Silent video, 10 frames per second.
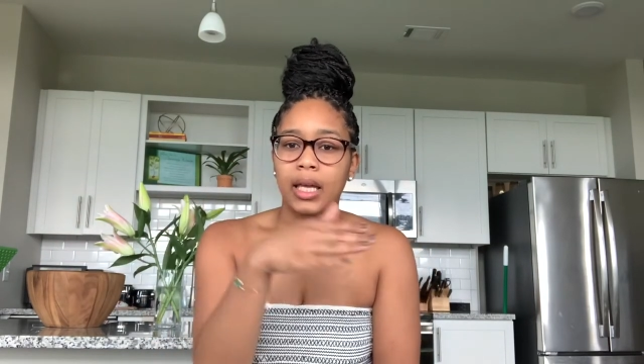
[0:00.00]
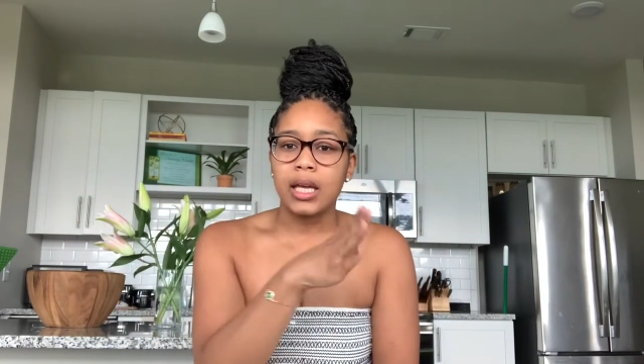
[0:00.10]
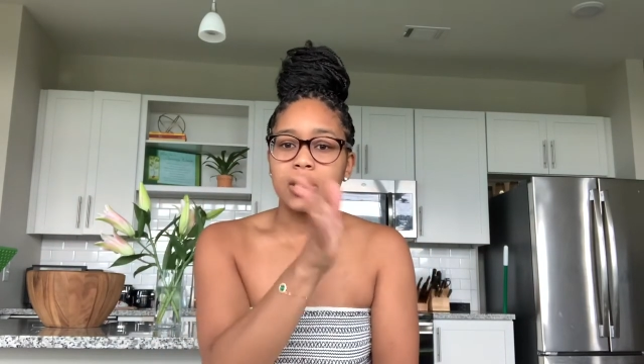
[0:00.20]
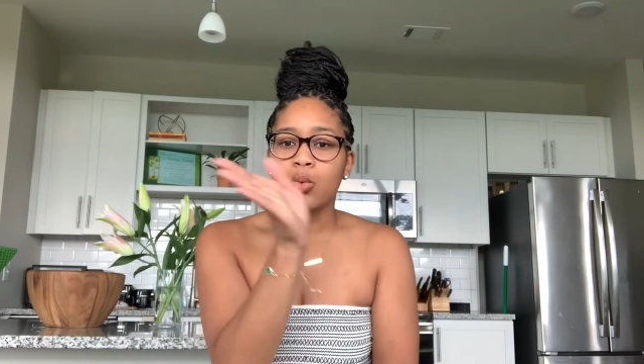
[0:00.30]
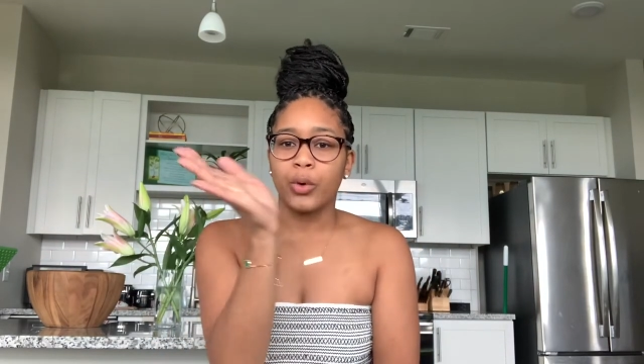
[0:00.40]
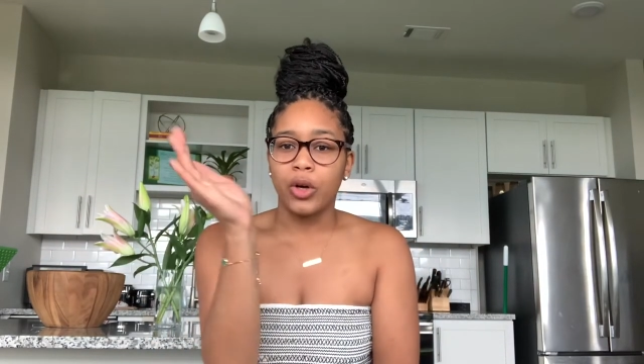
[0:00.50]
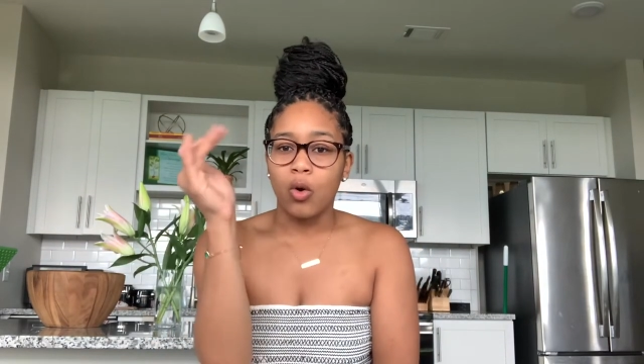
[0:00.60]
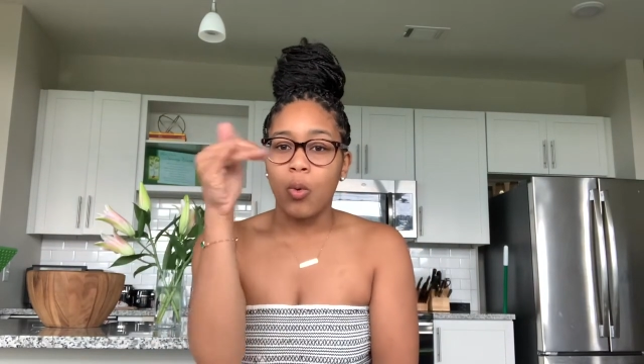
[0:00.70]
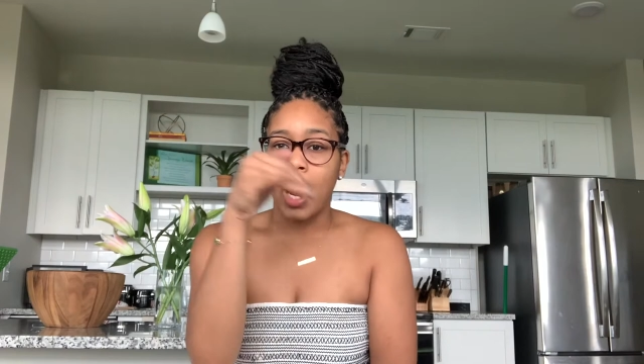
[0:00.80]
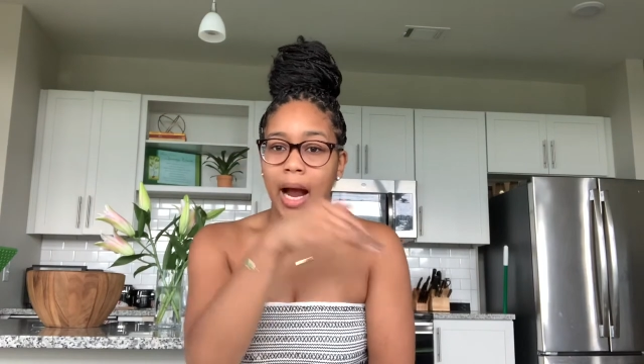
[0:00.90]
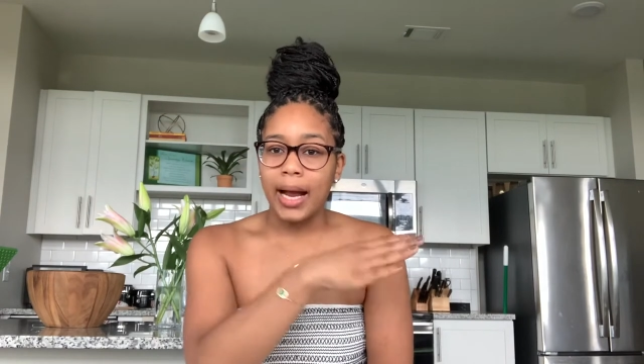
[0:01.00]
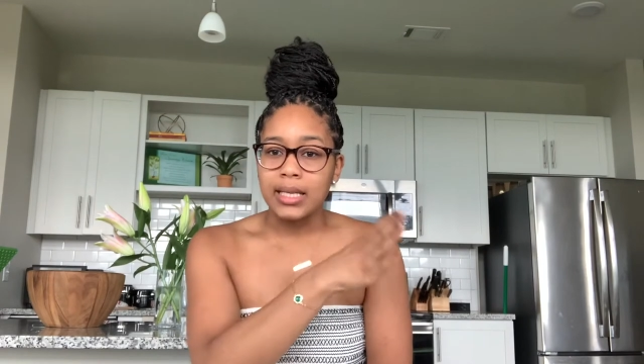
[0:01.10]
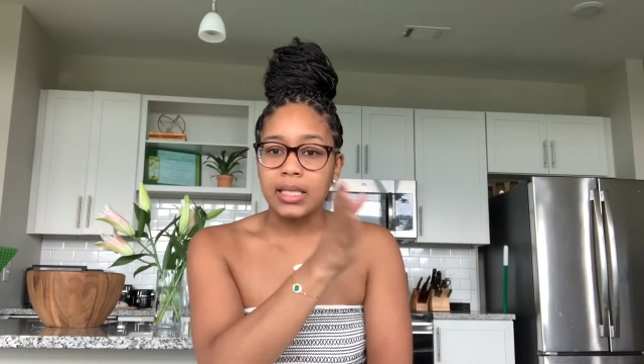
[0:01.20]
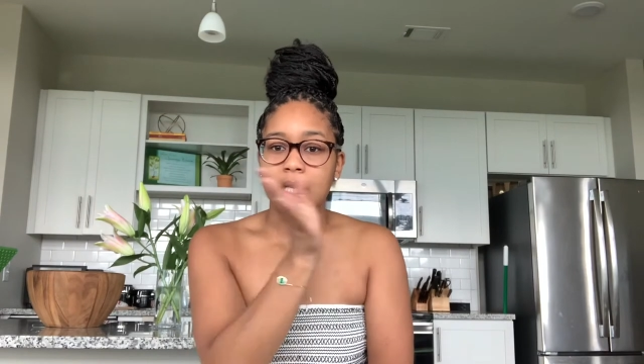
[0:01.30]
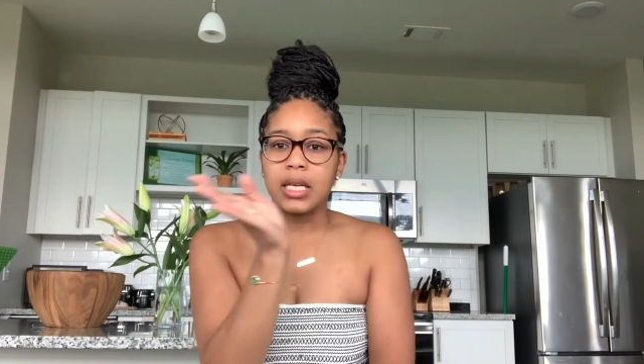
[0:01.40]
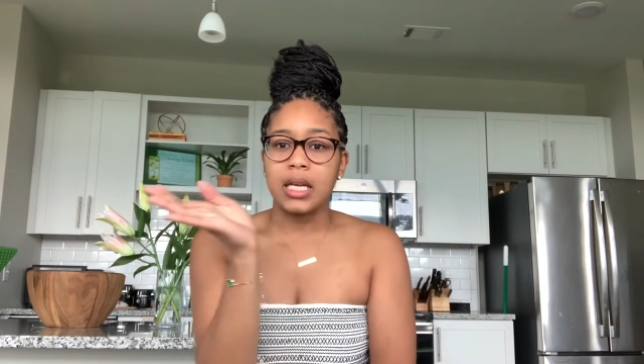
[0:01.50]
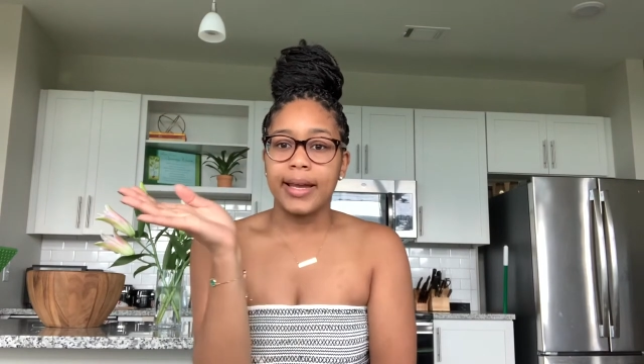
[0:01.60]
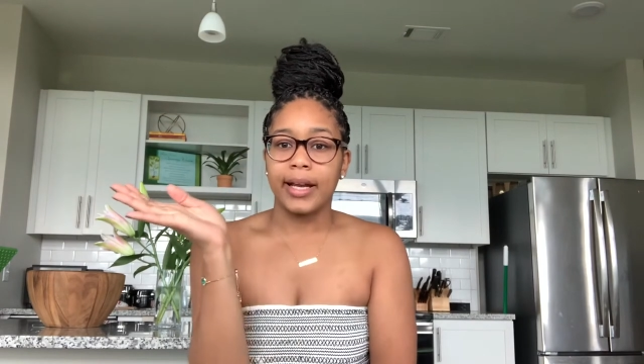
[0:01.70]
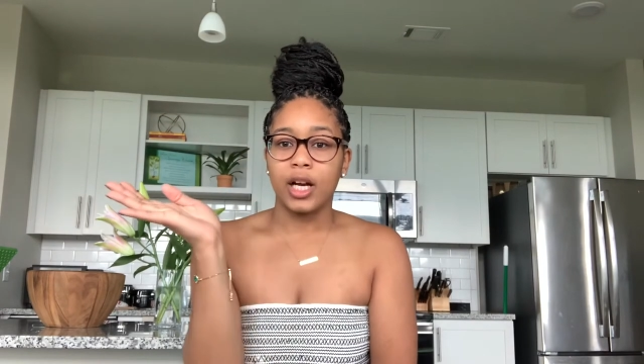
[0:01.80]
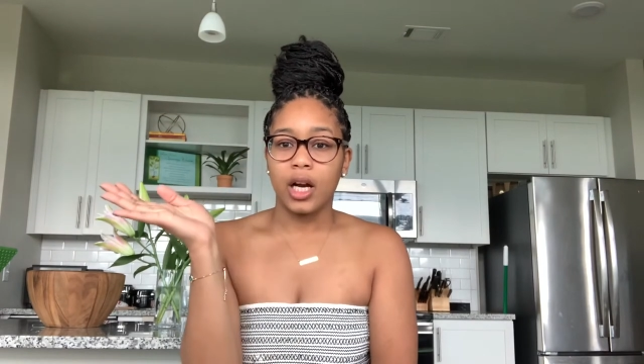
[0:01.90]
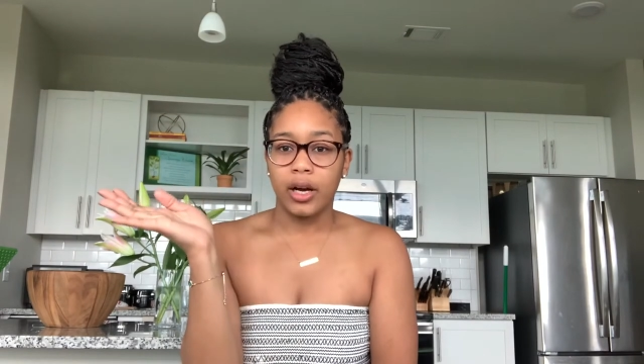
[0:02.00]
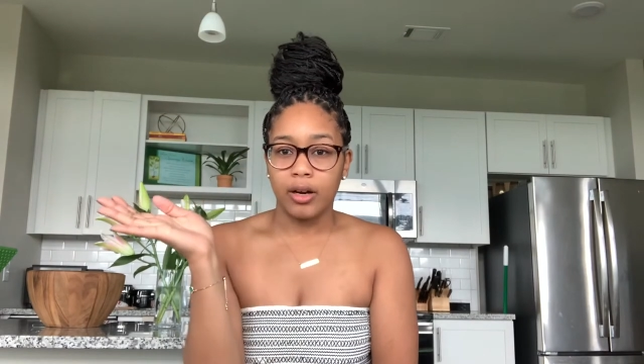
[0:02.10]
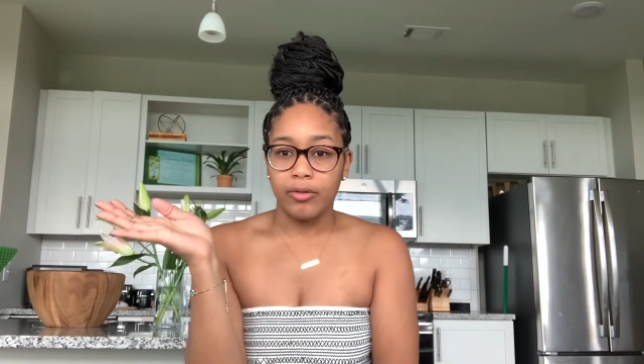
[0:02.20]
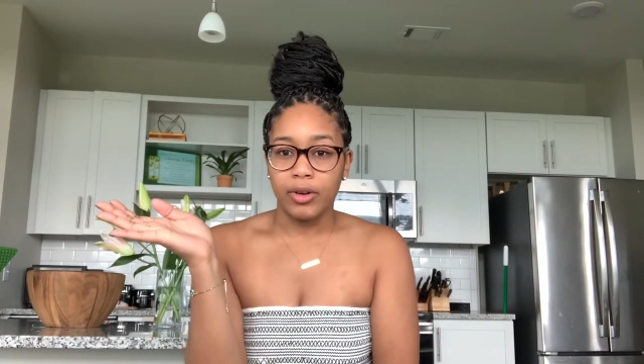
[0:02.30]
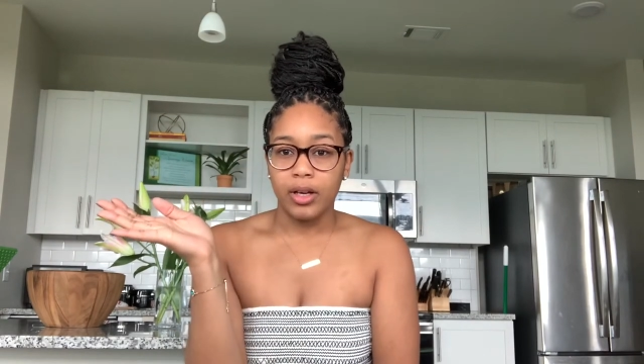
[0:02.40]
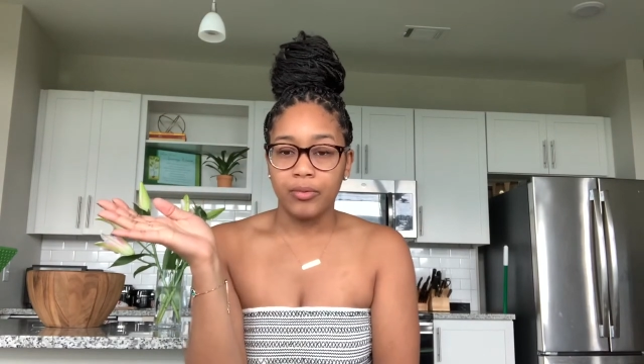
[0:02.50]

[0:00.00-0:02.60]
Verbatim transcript: it's real windy and curvy.